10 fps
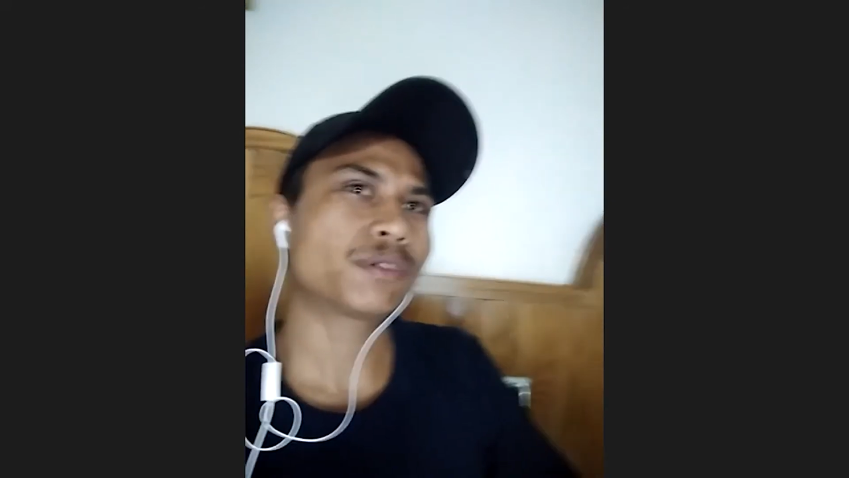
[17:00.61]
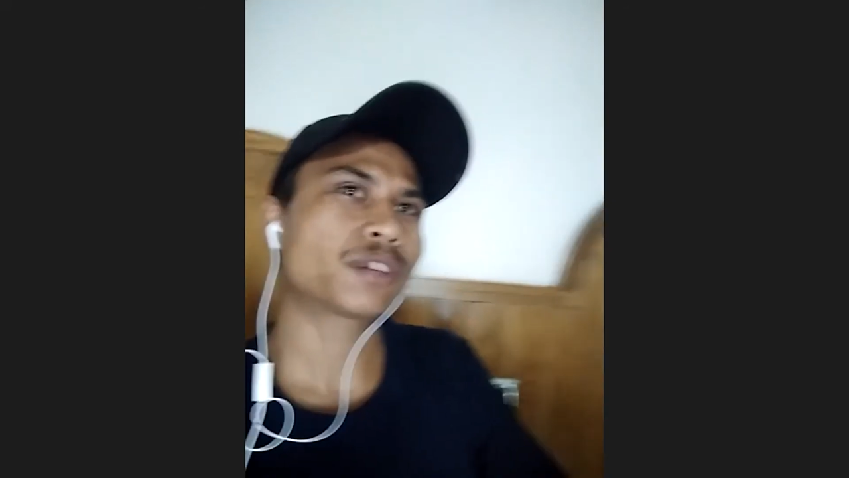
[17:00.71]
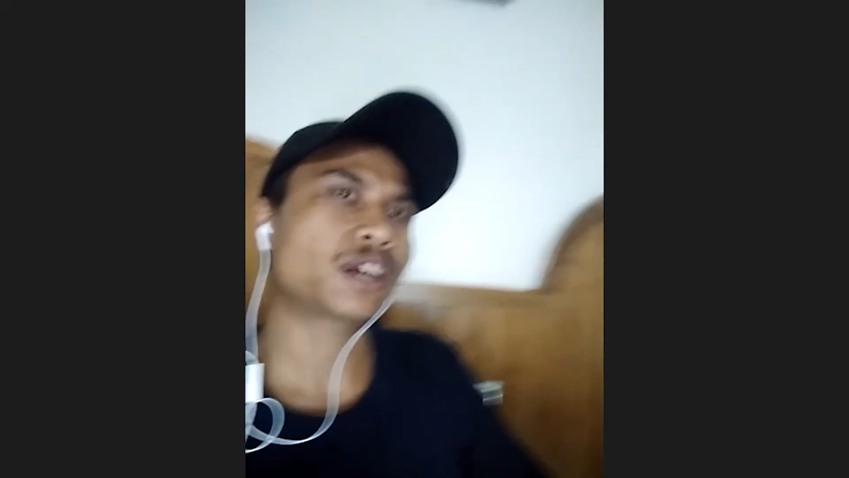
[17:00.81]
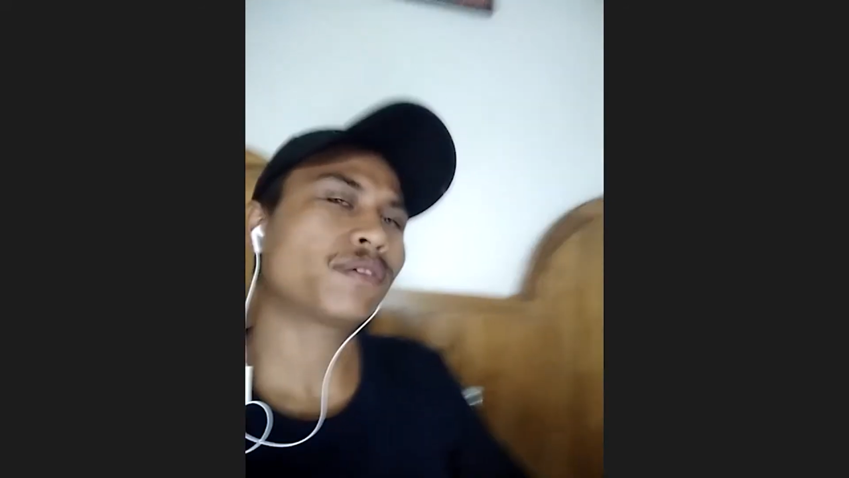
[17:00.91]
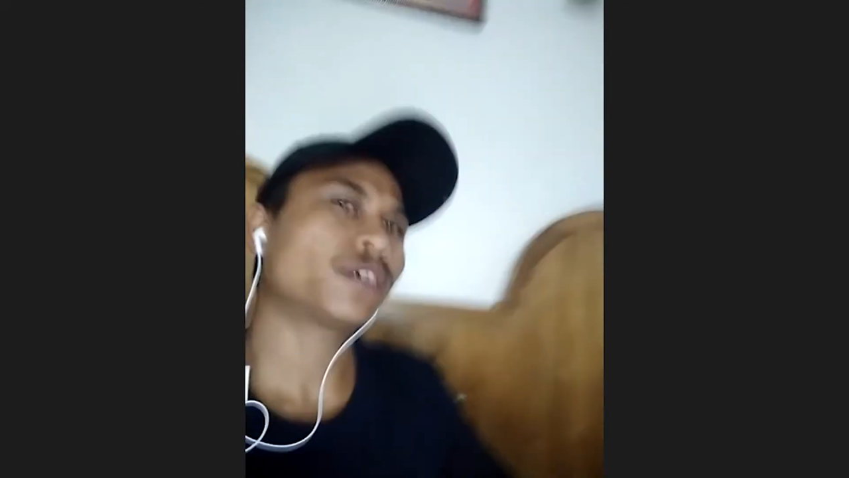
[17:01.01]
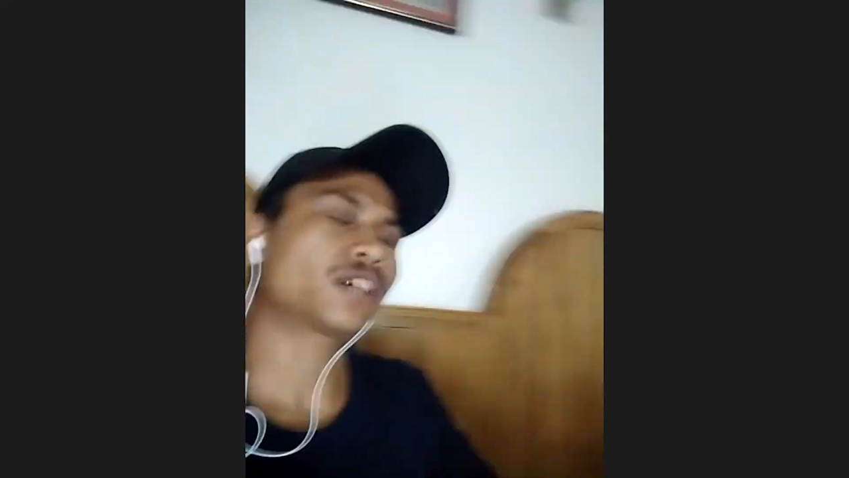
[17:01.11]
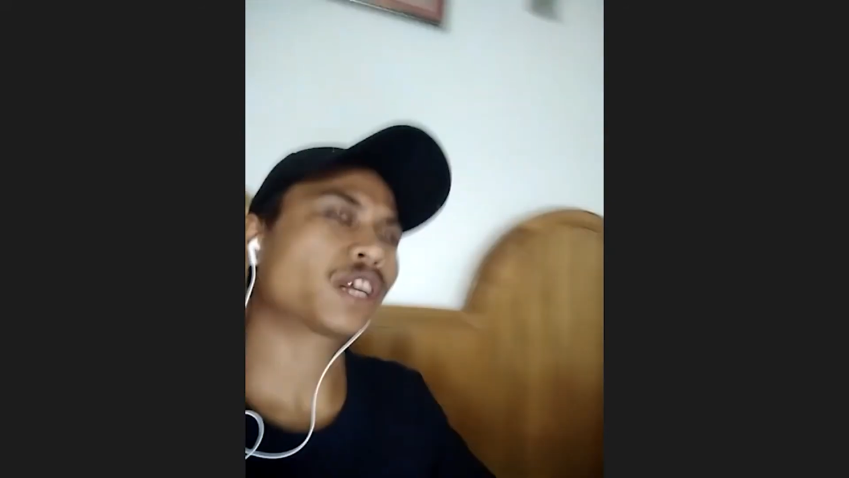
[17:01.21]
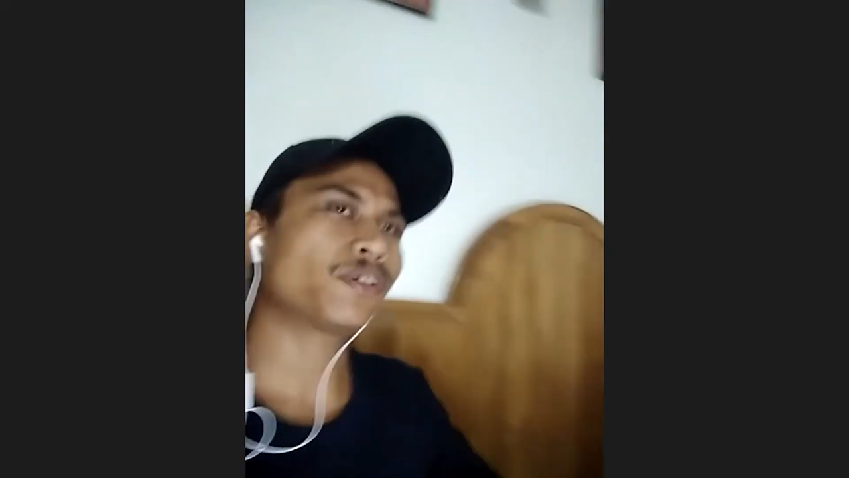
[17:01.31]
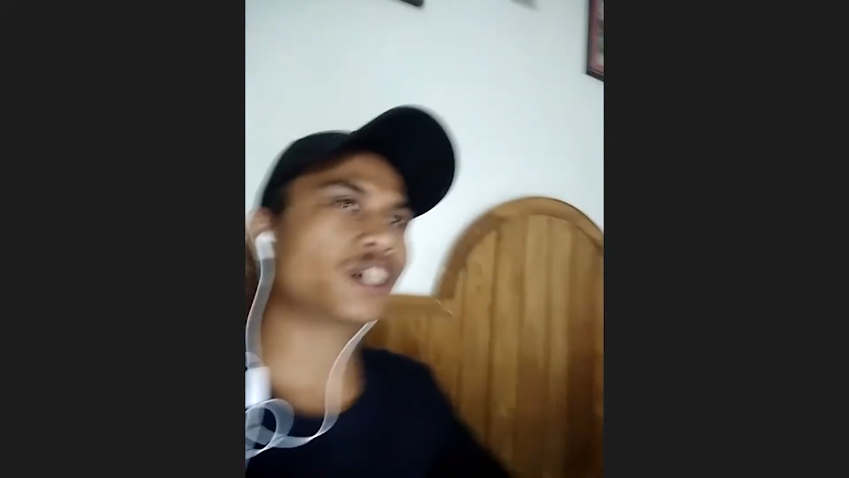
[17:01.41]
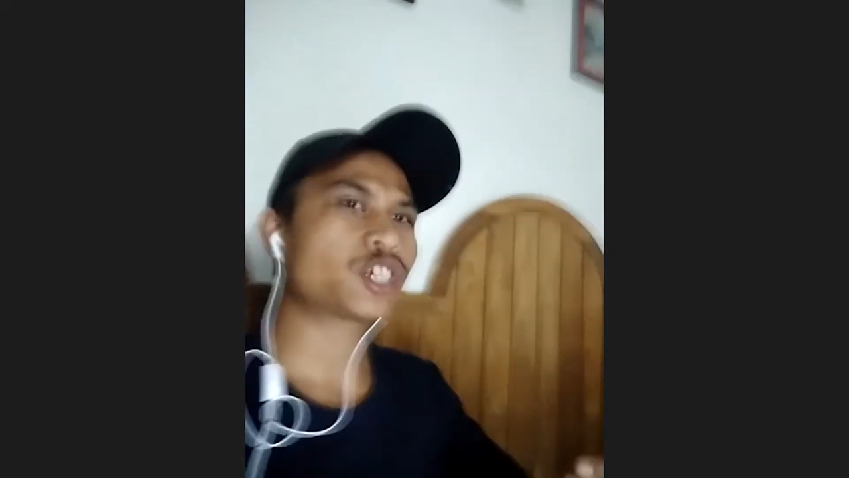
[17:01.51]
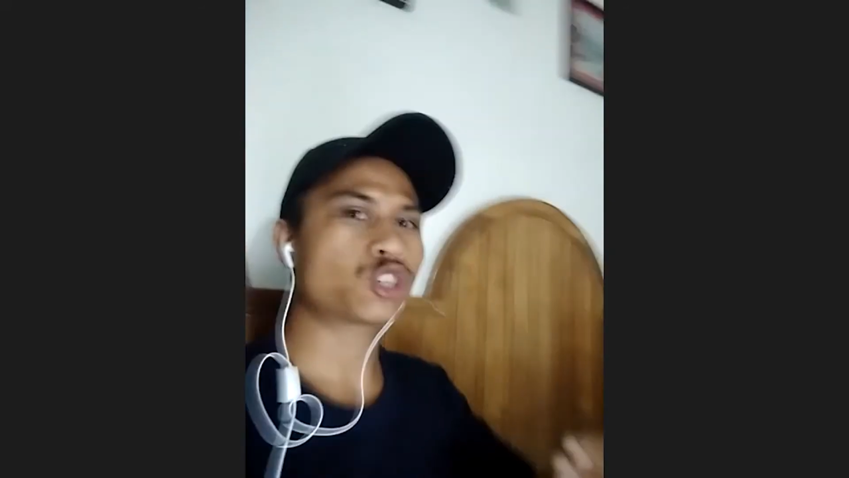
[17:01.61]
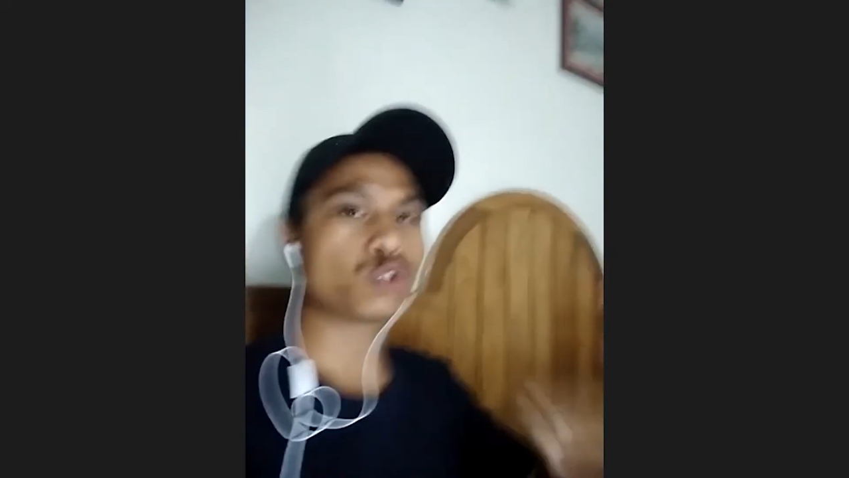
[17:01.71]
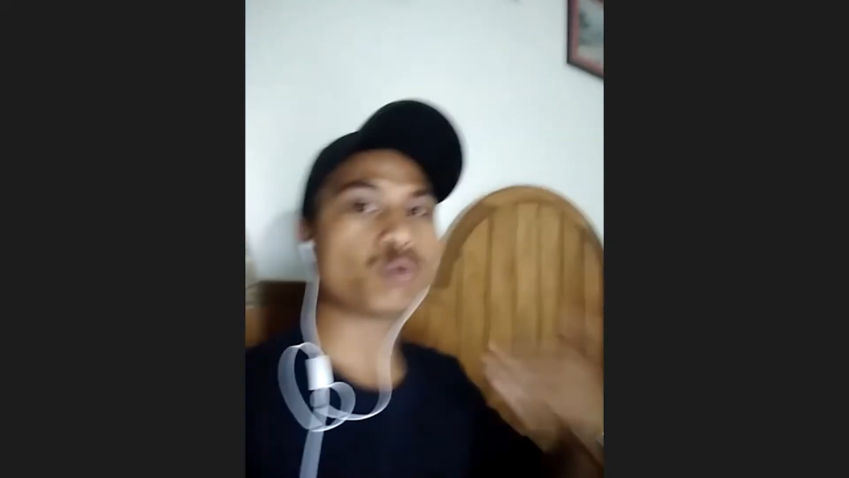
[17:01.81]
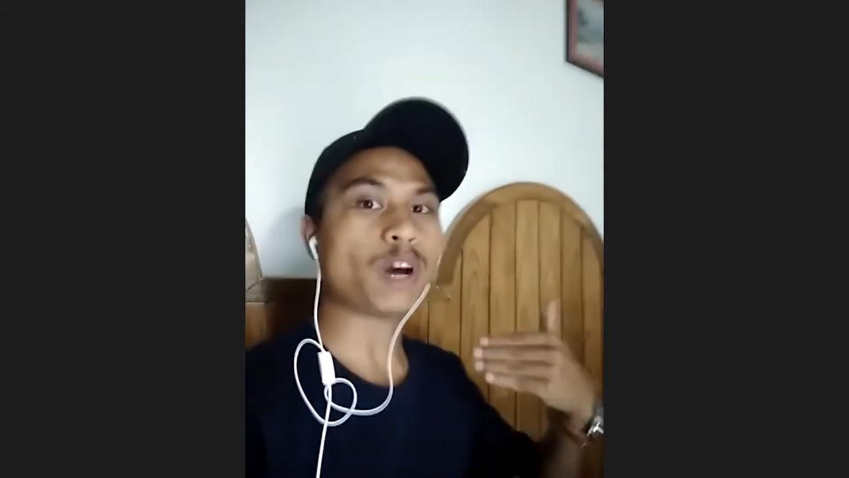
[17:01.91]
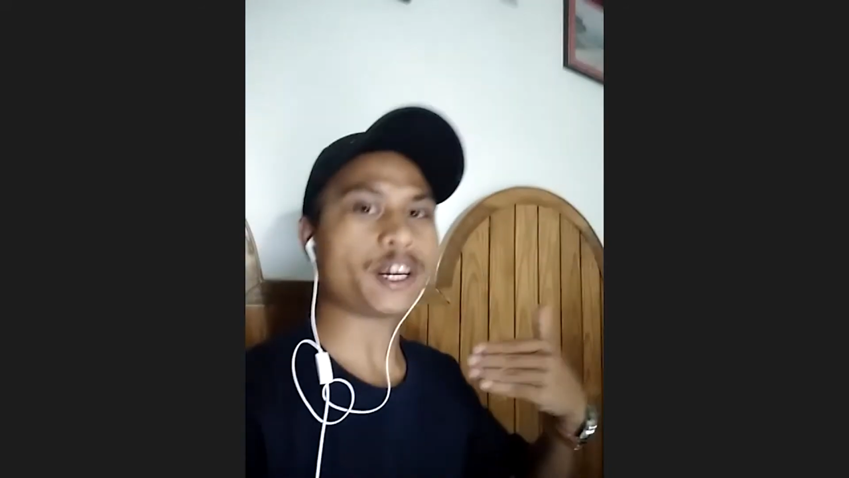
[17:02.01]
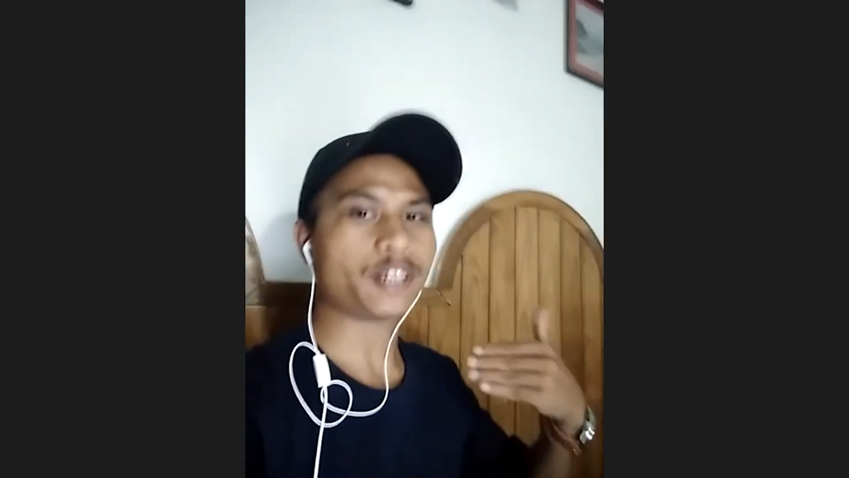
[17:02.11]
river is too wide,